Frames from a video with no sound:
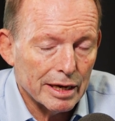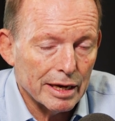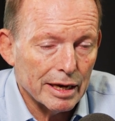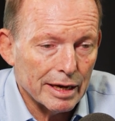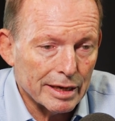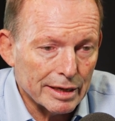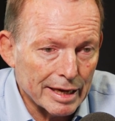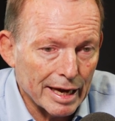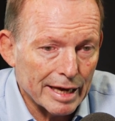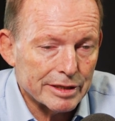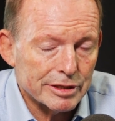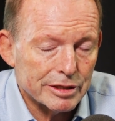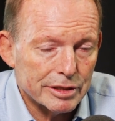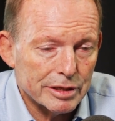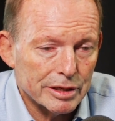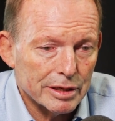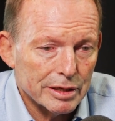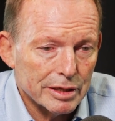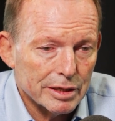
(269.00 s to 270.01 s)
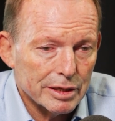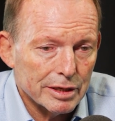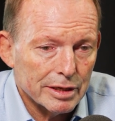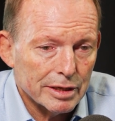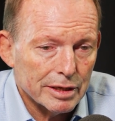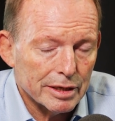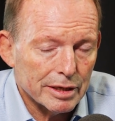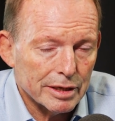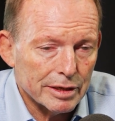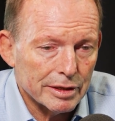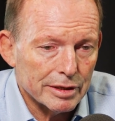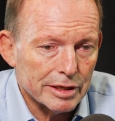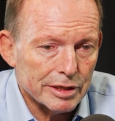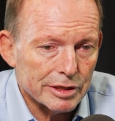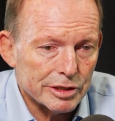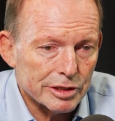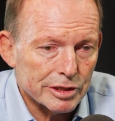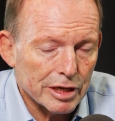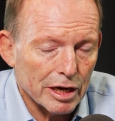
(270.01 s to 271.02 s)
against
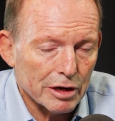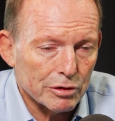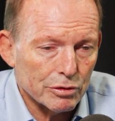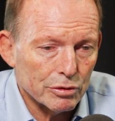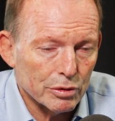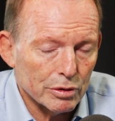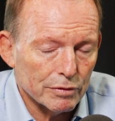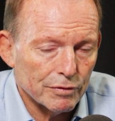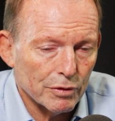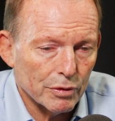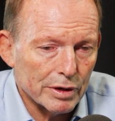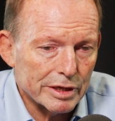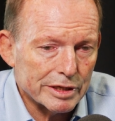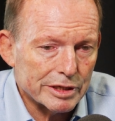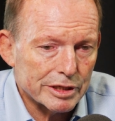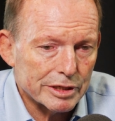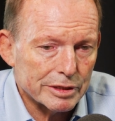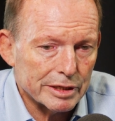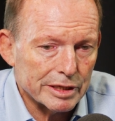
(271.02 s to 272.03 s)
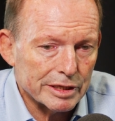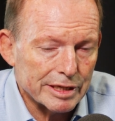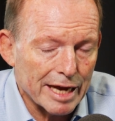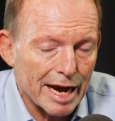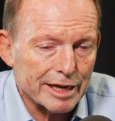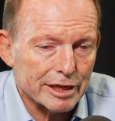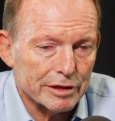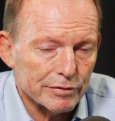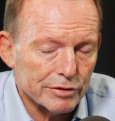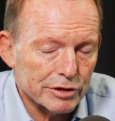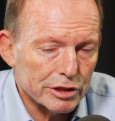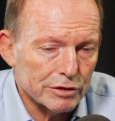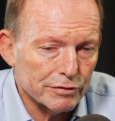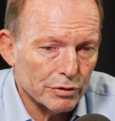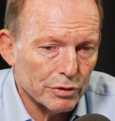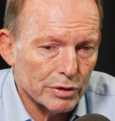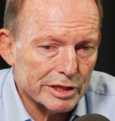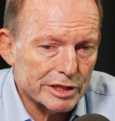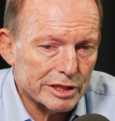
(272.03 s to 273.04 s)
this so-called voice, this activist
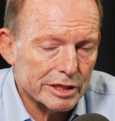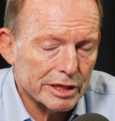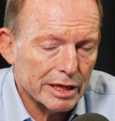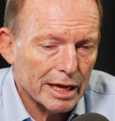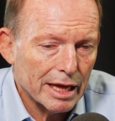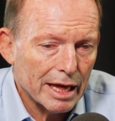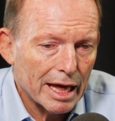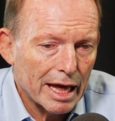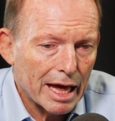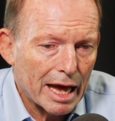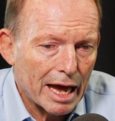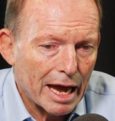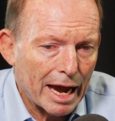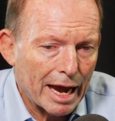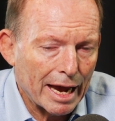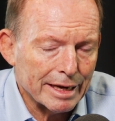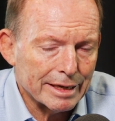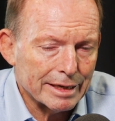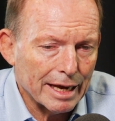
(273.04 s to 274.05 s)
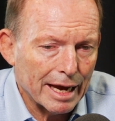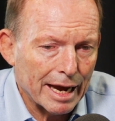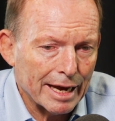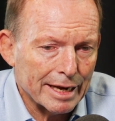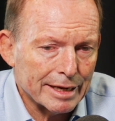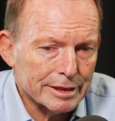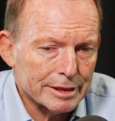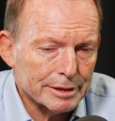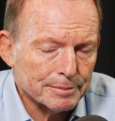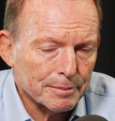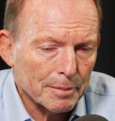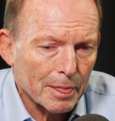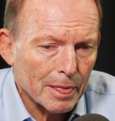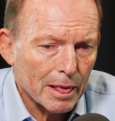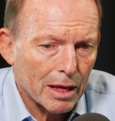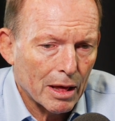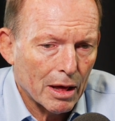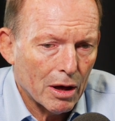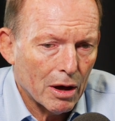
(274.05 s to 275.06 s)
voice, and
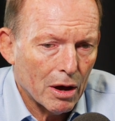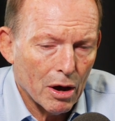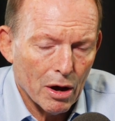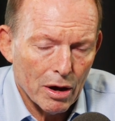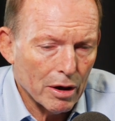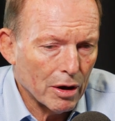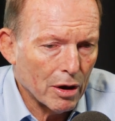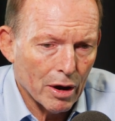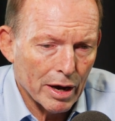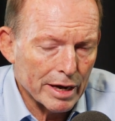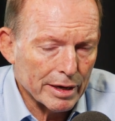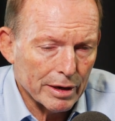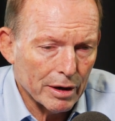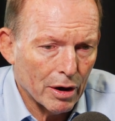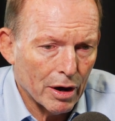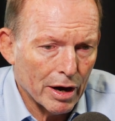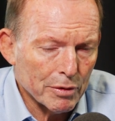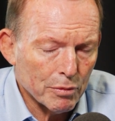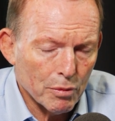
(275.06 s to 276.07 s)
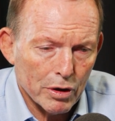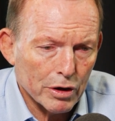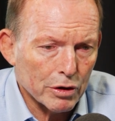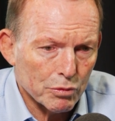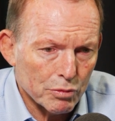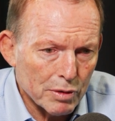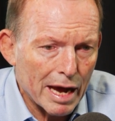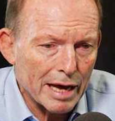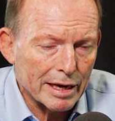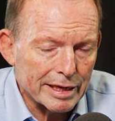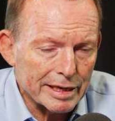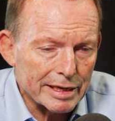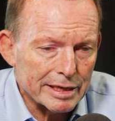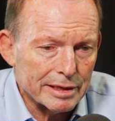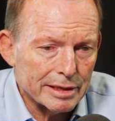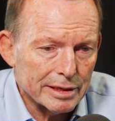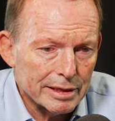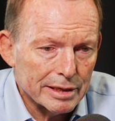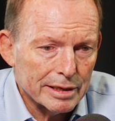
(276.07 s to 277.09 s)
I want to
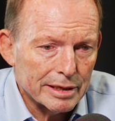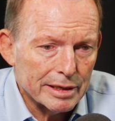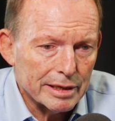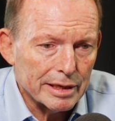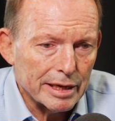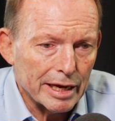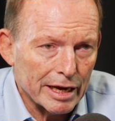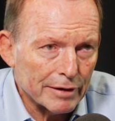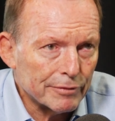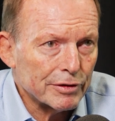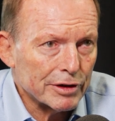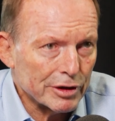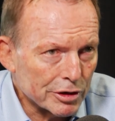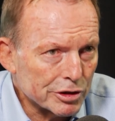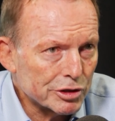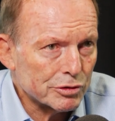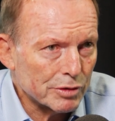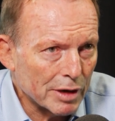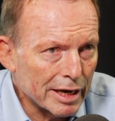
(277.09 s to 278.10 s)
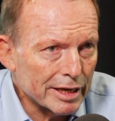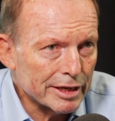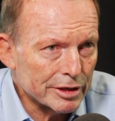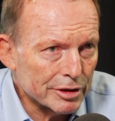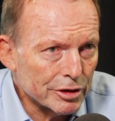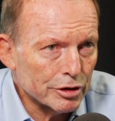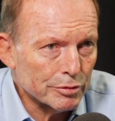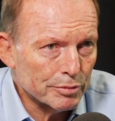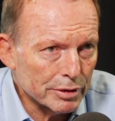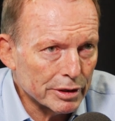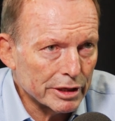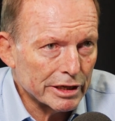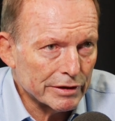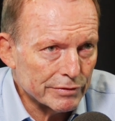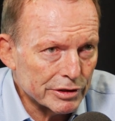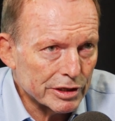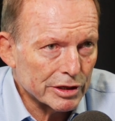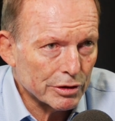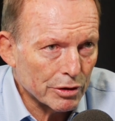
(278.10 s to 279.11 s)
rally every Australian who
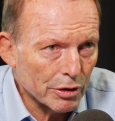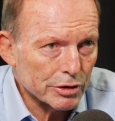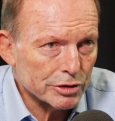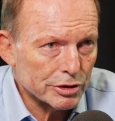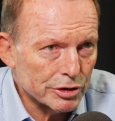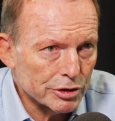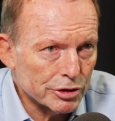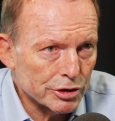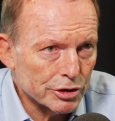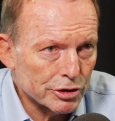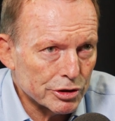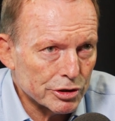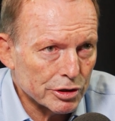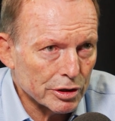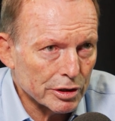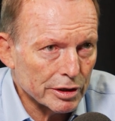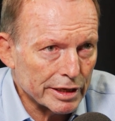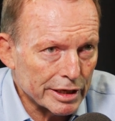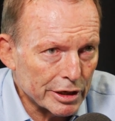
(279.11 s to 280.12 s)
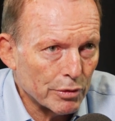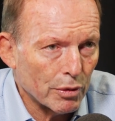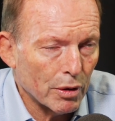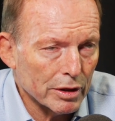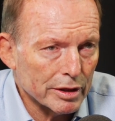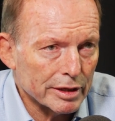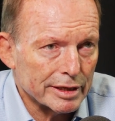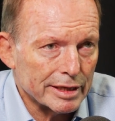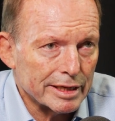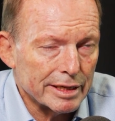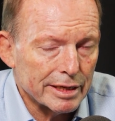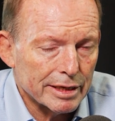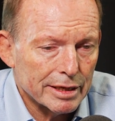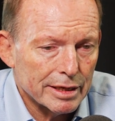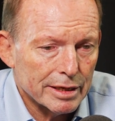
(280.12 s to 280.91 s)
believes in constitutional equality